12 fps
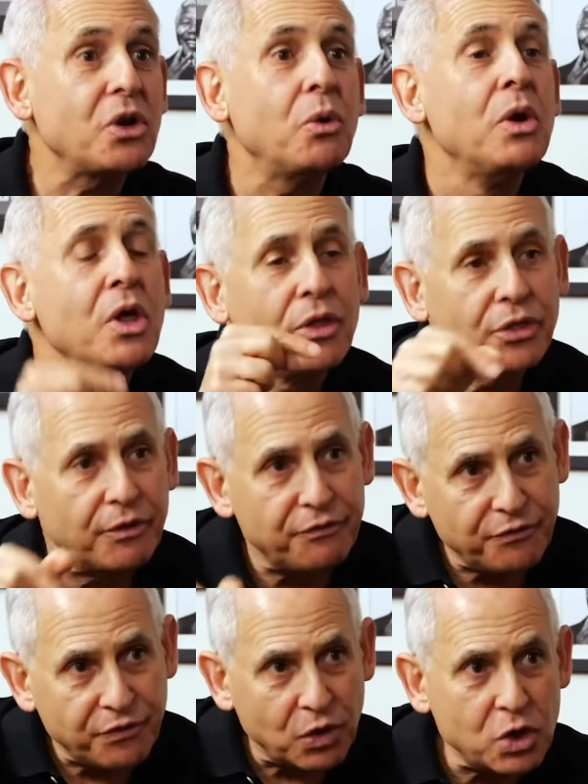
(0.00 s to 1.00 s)
So the
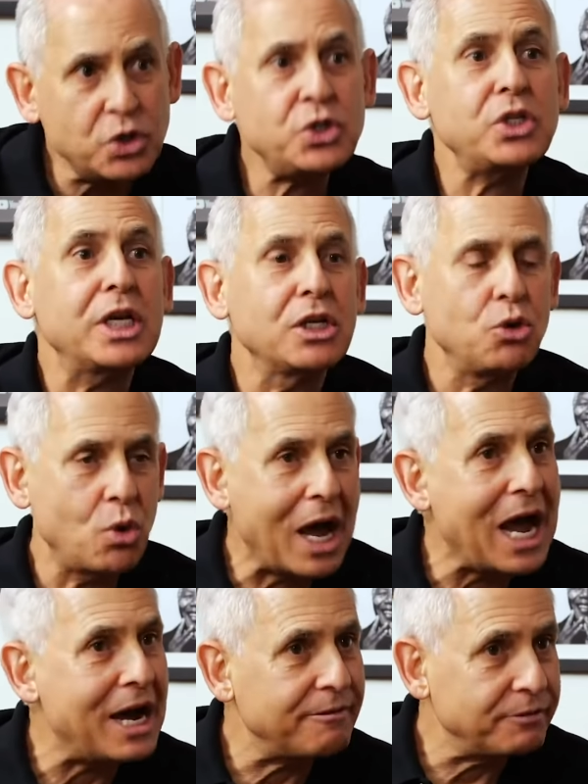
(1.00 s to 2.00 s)
first thing you
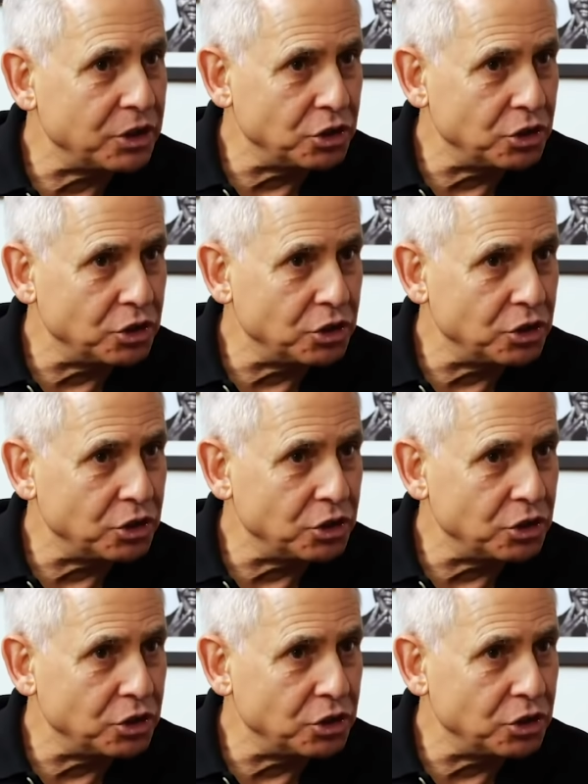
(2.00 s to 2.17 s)
have